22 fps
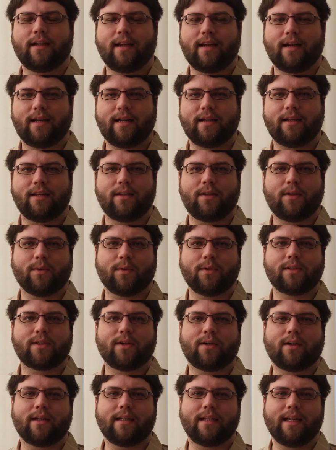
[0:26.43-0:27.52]
and those
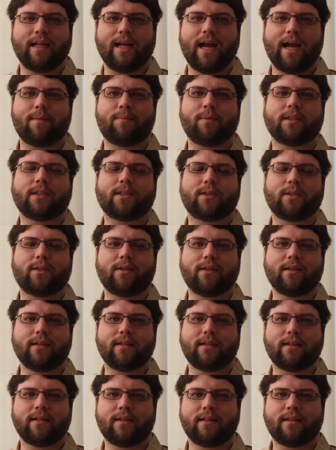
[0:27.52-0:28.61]
are the aperture,
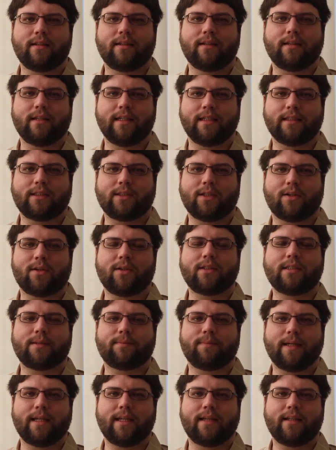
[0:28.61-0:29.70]
the shutter
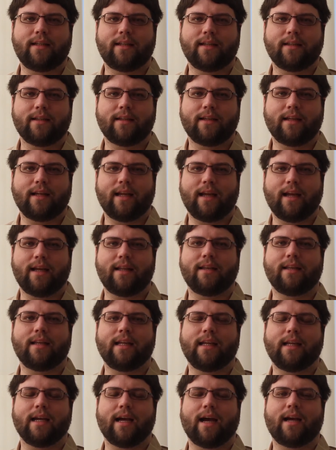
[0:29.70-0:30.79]
speed, and
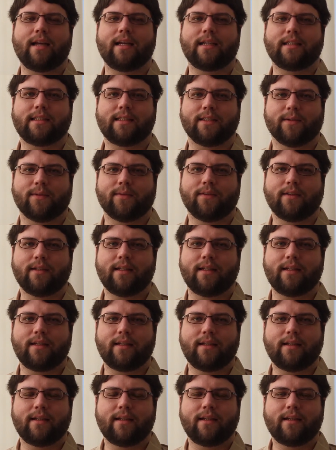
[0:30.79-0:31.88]
the ISO.
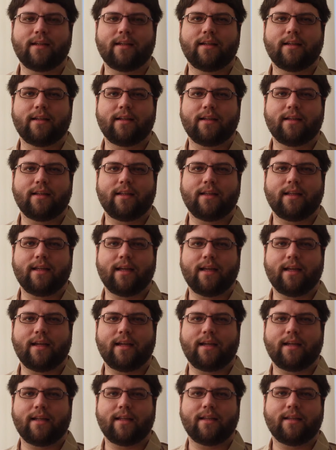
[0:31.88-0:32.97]

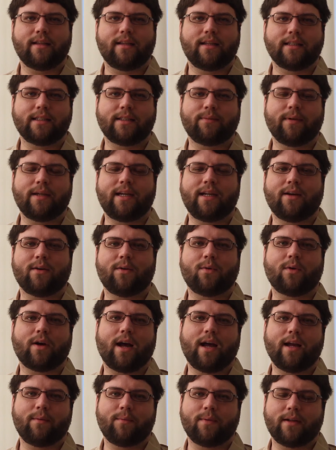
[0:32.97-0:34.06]
In this video,
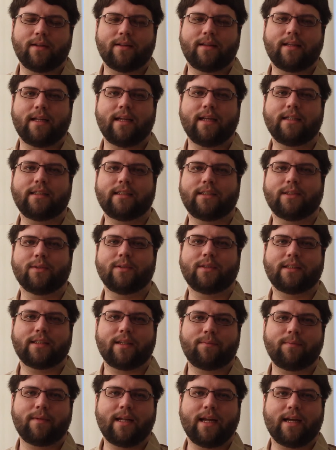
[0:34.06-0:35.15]
I will teach you
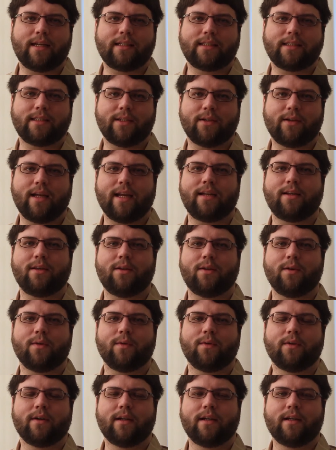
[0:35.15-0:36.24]
some tests you can
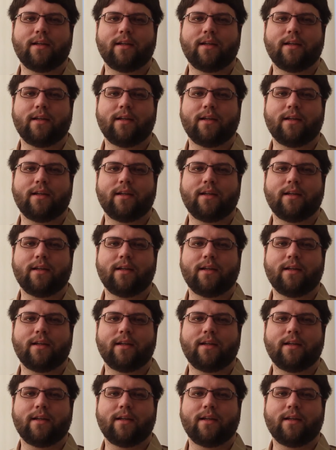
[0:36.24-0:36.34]
do